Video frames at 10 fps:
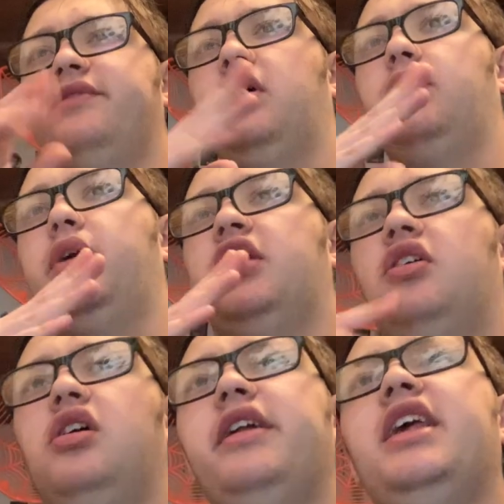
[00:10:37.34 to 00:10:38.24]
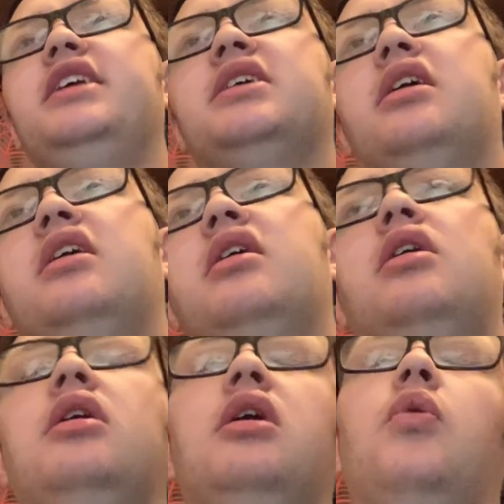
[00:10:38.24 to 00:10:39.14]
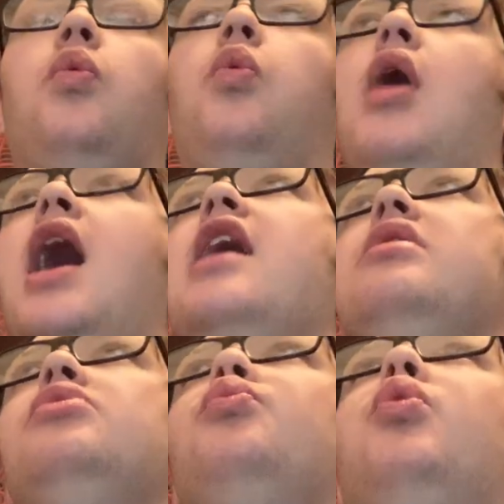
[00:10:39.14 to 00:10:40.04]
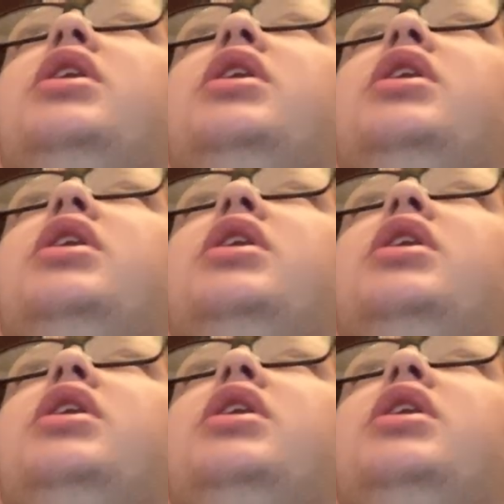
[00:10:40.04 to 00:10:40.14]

four returnees. Why we